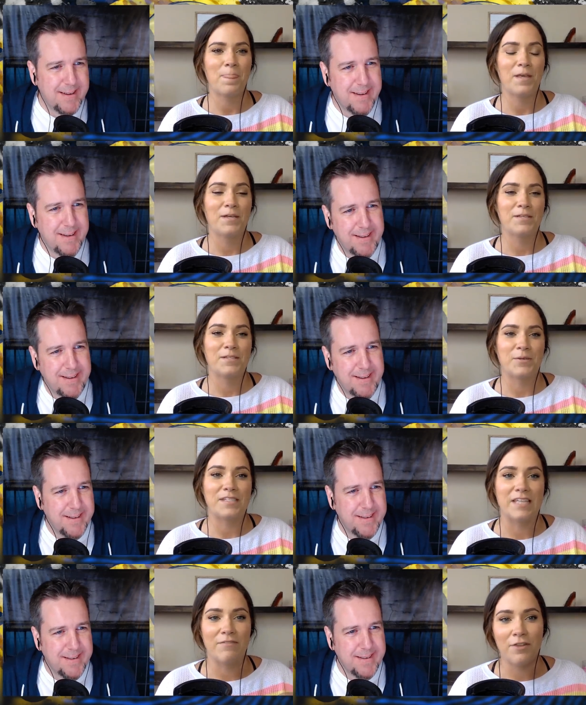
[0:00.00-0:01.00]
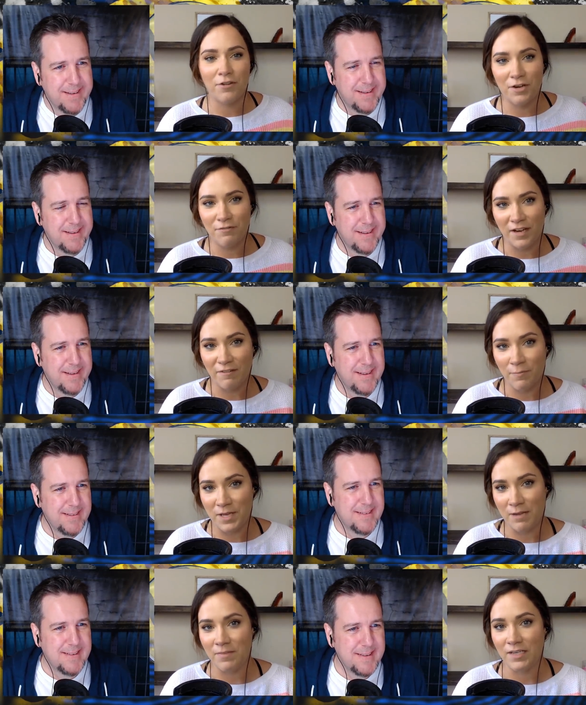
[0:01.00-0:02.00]
Speaker 1: So at 7:35 p.m.
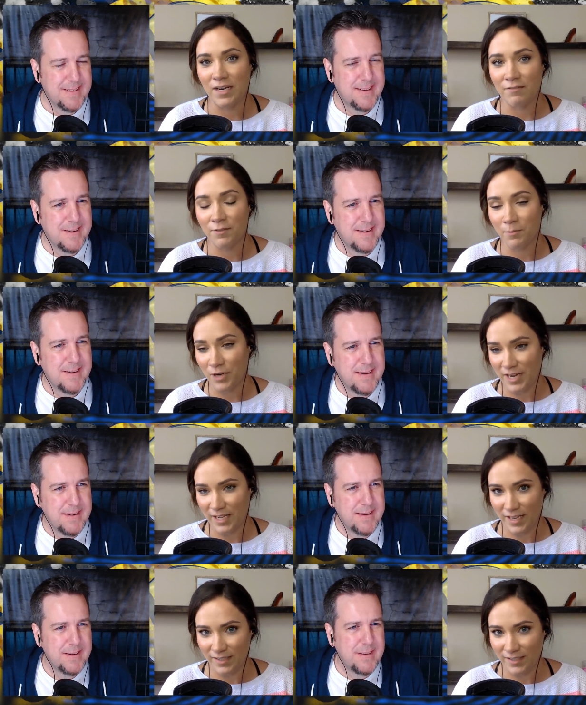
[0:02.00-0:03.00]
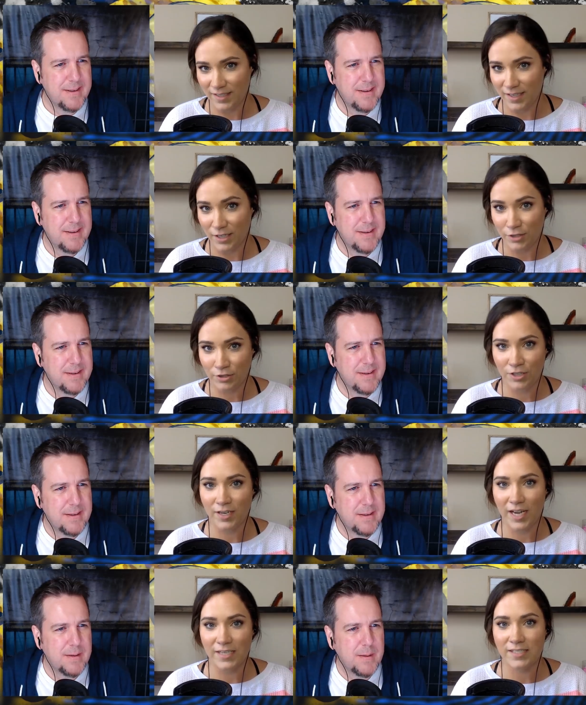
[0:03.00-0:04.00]
the night of the break-in, a clerk at
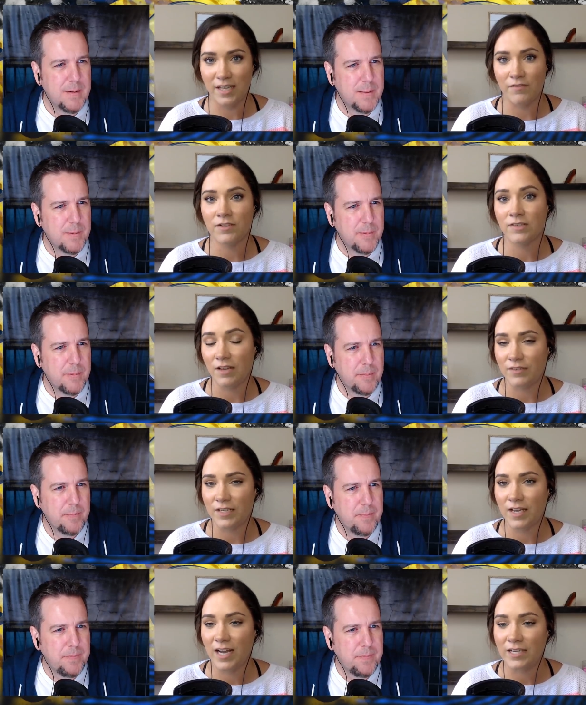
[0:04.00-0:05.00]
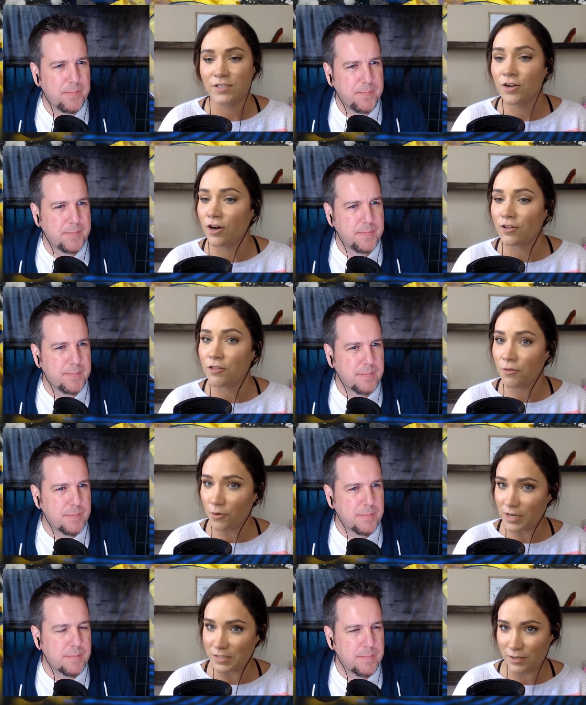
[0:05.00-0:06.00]
a 7 Eleven had to call
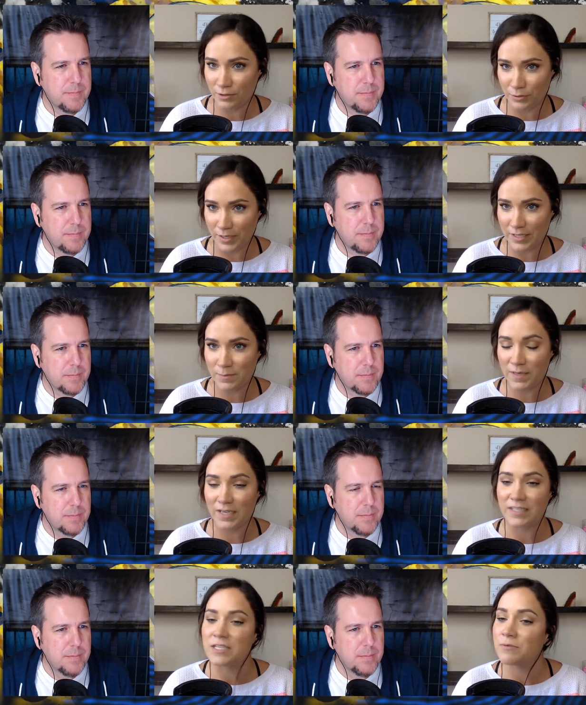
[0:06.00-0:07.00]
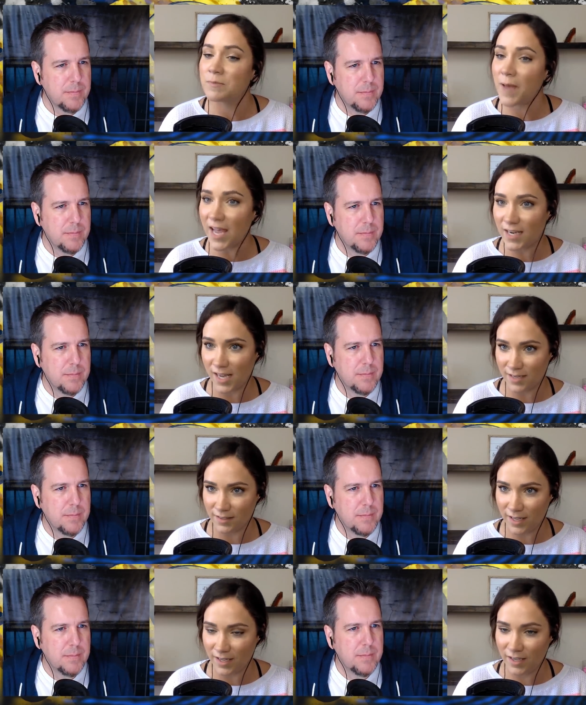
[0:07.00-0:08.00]
authorities on Lukis because he was
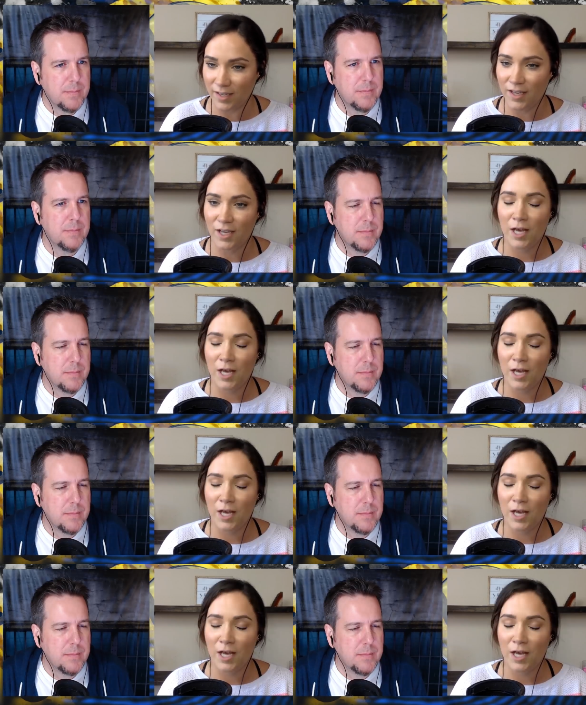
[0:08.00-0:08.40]
panhandling. But